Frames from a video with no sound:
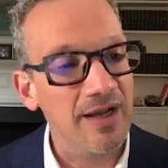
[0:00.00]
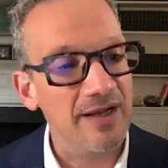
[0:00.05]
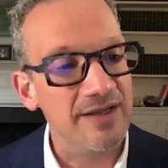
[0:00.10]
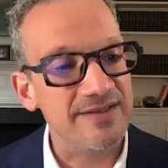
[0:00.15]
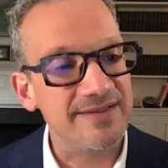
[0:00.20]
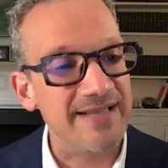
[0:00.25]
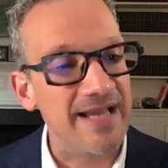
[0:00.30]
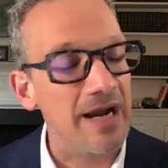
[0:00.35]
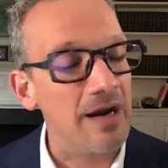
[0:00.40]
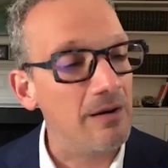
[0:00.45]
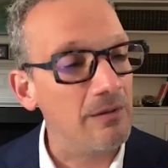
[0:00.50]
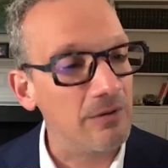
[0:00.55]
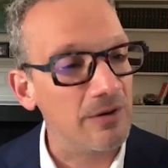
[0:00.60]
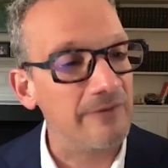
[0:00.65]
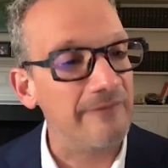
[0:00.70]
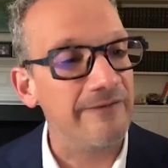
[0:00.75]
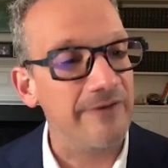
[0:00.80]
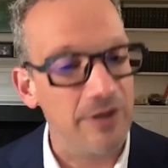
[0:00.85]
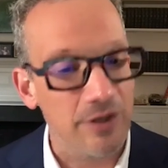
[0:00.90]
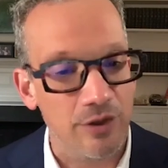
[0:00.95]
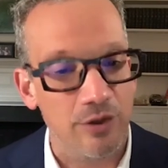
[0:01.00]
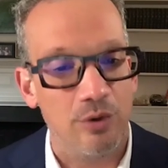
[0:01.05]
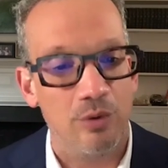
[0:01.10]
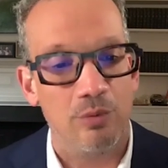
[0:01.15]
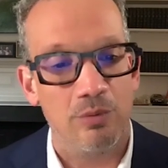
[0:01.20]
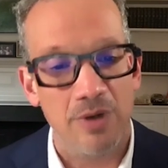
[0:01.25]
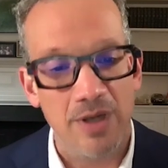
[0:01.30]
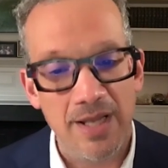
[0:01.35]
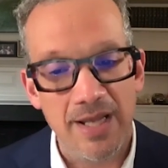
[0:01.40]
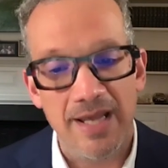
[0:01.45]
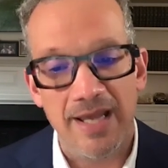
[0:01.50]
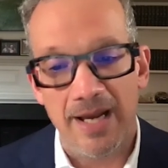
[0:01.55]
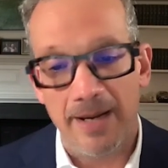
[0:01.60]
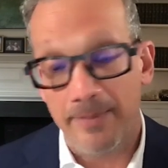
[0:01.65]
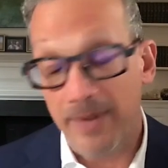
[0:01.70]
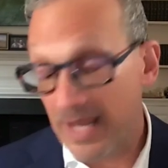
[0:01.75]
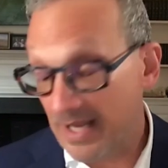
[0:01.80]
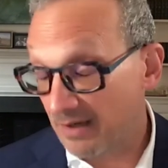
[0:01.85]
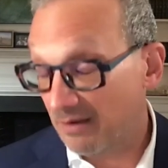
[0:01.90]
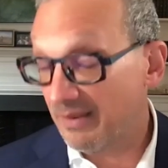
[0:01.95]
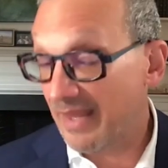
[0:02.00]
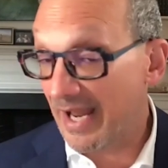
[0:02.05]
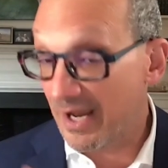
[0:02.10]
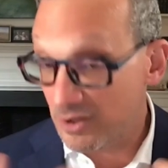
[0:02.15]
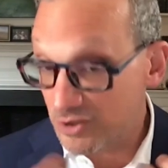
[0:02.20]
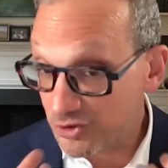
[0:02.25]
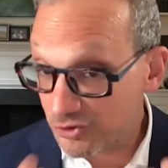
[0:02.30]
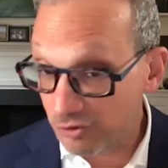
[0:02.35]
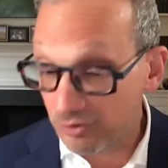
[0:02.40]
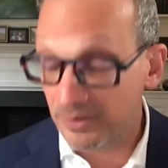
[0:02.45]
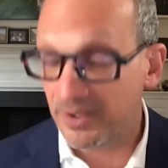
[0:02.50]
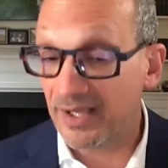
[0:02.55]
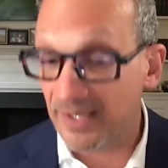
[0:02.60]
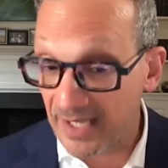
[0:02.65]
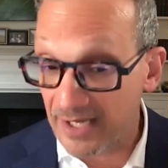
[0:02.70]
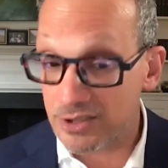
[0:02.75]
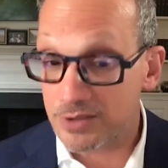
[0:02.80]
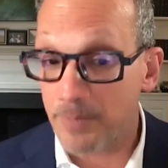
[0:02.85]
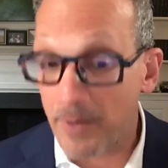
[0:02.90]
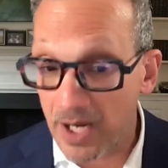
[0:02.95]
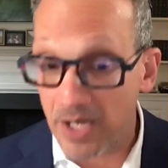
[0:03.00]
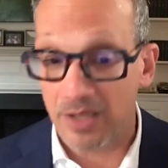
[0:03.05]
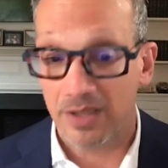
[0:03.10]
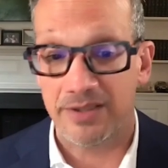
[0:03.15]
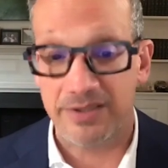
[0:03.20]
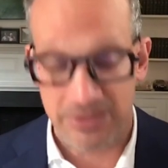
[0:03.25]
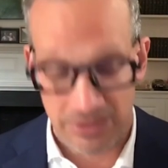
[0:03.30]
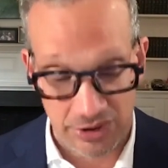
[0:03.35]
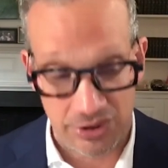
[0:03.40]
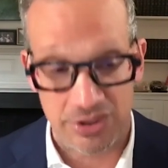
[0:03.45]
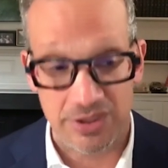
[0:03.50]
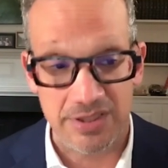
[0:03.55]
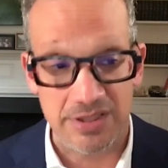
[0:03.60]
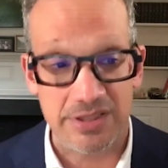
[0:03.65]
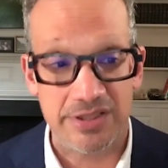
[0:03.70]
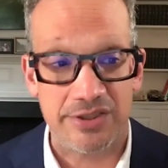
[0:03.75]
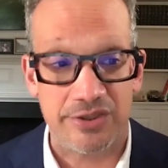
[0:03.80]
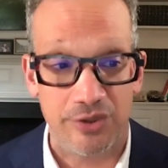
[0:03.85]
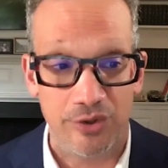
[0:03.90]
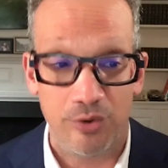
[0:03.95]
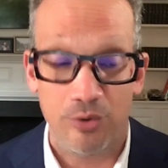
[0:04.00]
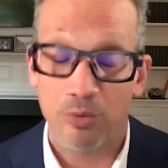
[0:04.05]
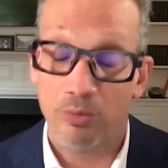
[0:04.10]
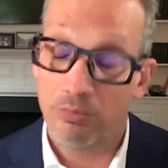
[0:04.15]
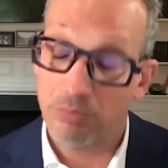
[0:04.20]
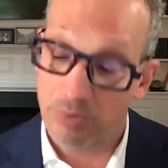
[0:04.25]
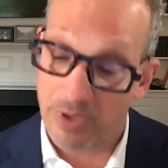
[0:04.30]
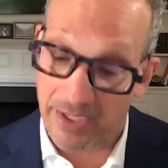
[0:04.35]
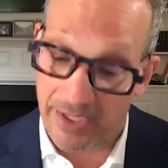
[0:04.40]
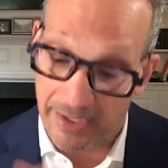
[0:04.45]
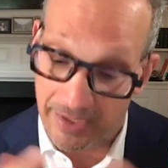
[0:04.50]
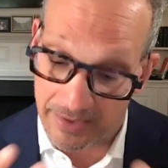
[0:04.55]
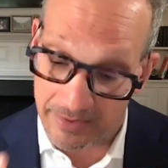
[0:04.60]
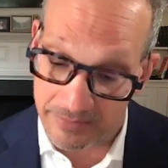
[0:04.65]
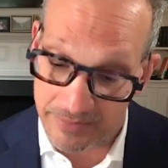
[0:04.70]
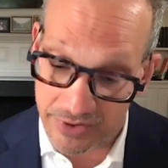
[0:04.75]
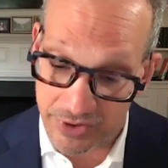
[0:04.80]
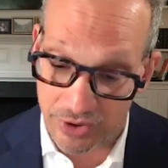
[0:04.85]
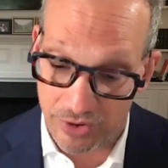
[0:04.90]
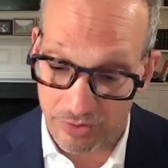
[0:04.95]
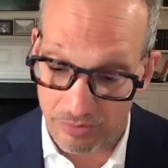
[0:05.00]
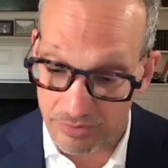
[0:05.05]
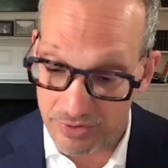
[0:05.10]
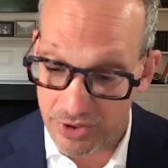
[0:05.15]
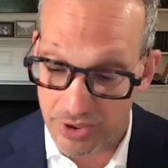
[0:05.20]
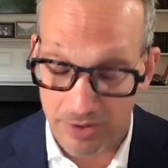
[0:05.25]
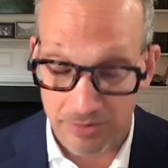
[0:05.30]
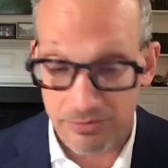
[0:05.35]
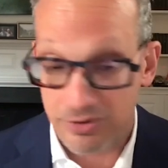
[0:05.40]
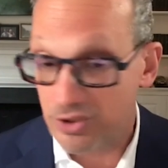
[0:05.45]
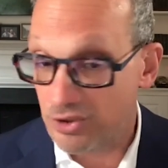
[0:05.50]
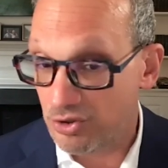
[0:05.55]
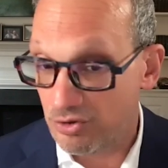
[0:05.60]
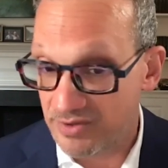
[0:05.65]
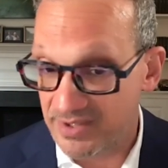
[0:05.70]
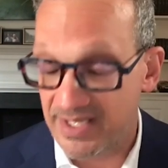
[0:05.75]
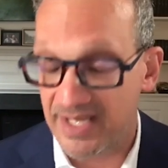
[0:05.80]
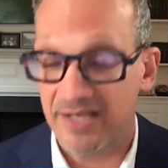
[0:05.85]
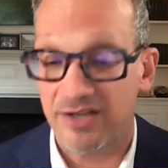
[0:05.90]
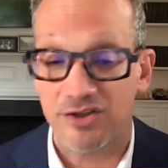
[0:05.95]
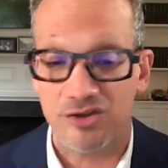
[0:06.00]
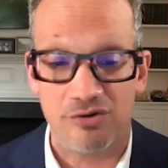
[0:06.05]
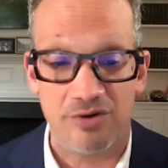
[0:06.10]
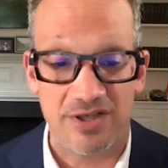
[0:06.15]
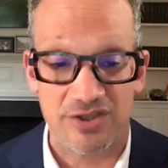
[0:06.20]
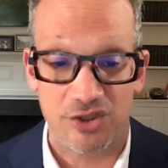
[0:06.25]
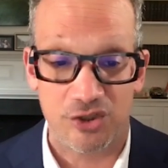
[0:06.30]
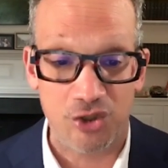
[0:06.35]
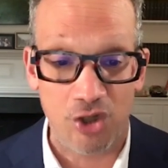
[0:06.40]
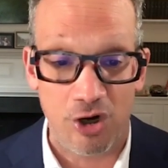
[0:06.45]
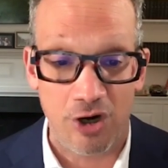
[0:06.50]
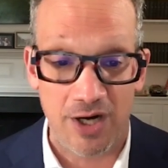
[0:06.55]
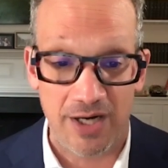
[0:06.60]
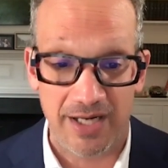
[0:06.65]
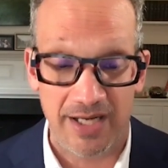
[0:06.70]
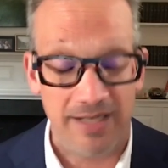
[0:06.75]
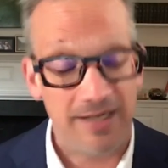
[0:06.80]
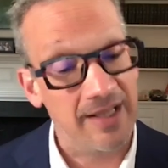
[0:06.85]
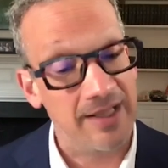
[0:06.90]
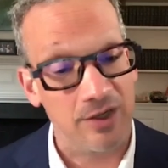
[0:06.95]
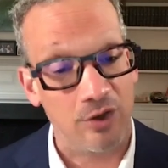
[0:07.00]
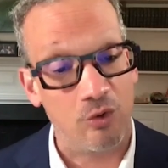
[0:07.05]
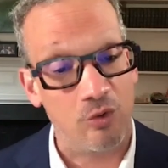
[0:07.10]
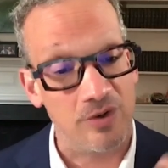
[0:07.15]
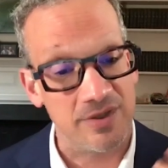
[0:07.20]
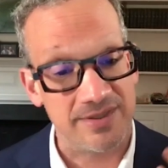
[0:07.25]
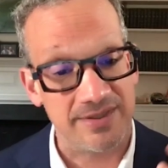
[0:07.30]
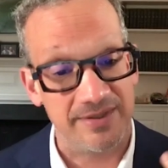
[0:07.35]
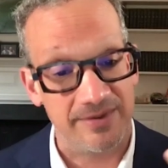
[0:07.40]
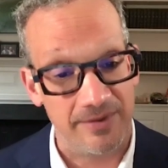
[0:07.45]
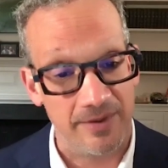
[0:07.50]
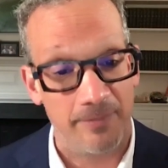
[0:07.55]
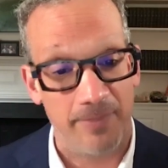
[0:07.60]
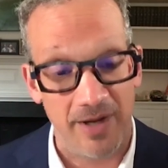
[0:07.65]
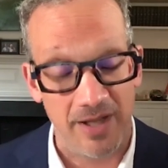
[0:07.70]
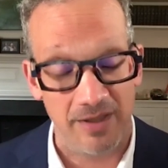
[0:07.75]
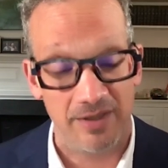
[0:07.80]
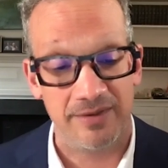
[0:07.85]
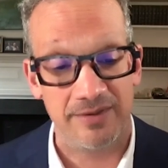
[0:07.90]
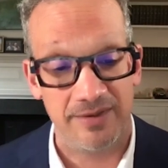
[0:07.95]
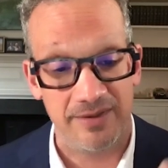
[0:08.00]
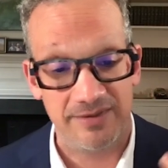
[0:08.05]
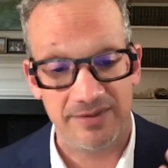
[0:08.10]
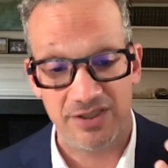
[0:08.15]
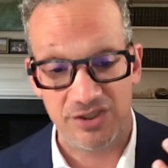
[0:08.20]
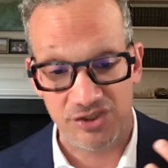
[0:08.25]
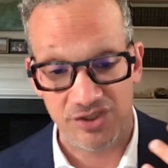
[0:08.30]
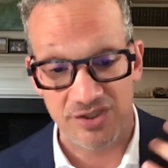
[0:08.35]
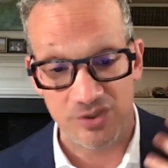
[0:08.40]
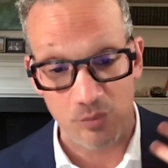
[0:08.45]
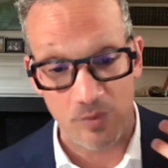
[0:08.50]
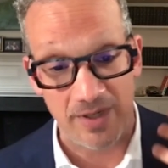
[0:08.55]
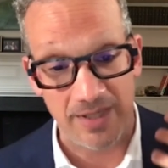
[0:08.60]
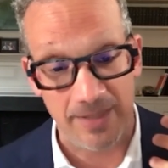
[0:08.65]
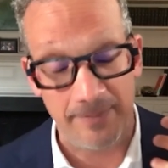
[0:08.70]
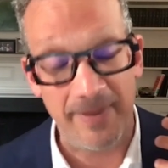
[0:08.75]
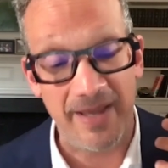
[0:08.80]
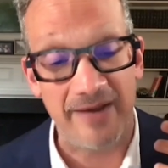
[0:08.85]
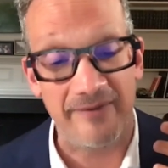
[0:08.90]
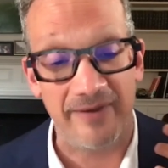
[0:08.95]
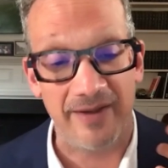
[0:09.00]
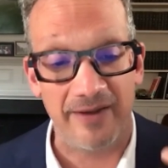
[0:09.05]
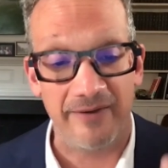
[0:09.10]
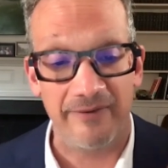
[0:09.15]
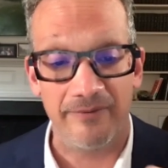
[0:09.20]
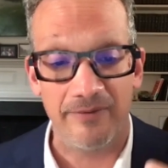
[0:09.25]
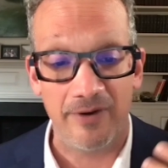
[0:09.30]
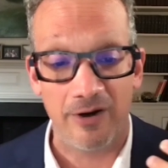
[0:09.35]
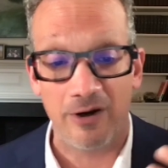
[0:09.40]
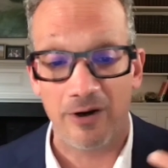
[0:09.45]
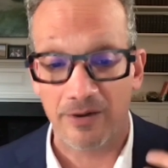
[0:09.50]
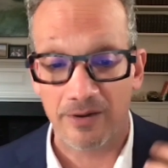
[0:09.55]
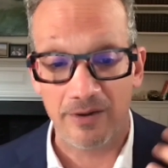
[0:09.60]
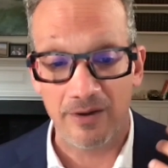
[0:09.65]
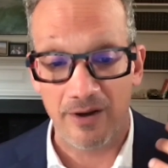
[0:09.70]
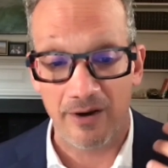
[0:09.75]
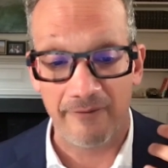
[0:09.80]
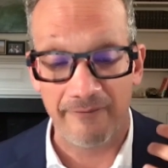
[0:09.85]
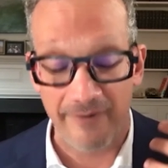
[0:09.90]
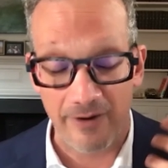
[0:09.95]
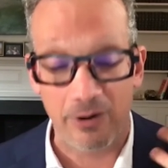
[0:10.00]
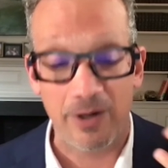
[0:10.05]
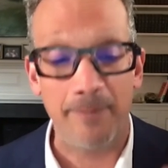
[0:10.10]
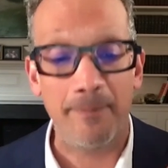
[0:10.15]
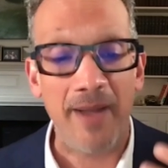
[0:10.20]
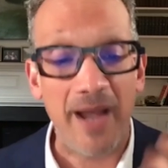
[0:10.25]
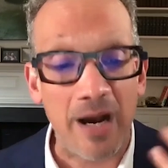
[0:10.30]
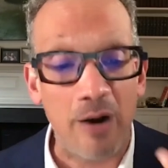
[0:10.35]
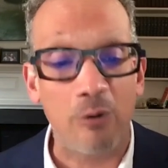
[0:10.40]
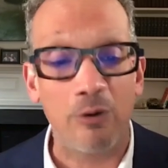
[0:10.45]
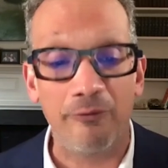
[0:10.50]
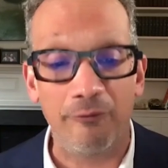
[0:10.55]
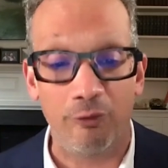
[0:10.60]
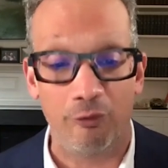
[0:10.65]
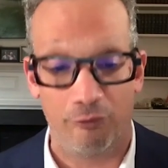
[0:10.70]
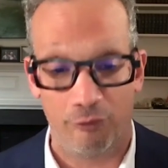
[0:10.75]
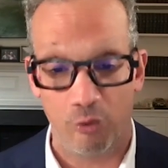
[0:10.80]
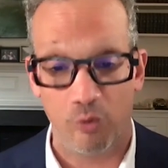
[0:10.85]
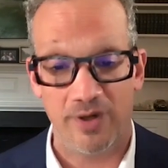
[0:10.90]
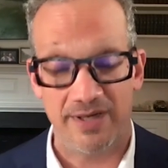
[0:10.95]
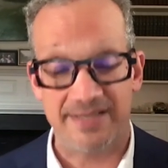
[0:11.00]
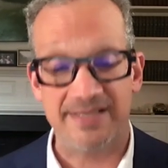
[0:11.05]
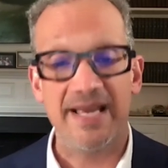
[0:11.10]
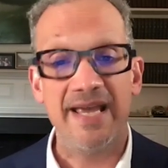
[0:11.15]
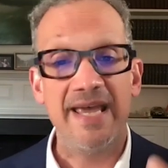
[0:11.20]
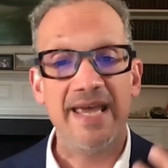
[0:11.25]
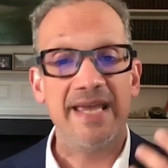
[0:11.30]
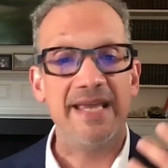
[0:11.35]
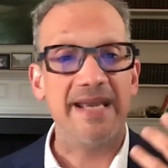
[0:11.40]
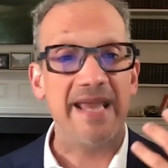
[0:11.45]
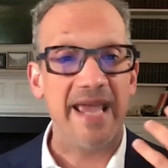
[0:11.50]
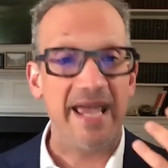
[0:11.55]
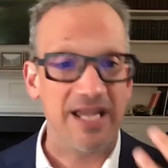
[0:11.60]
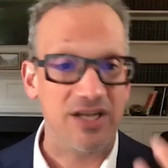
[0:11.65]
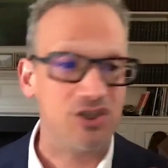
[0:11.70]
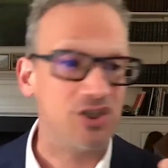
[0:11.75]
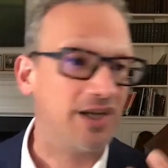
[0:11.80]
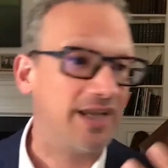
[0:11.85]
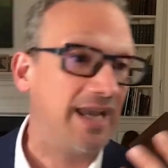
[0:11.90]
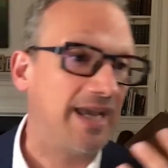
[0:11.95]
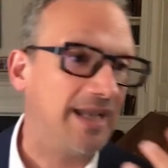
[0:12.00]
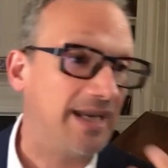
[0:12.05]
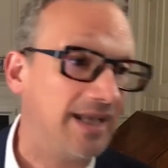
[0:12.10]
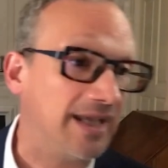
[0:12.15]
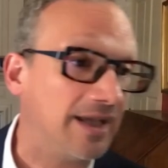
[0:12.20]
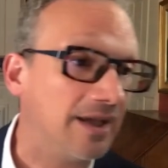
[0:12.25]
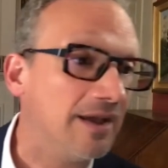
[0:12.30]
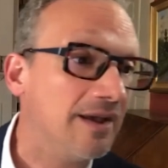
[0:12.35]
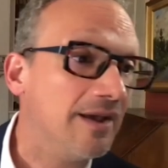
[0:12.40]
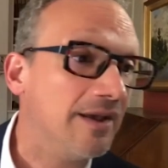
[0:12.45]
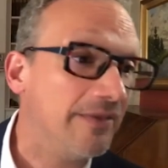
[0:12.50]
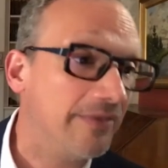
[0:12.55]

view. It certainly allows politicians to use the industry as a target. And of course, the politicians wind up having a very powerful voice in educating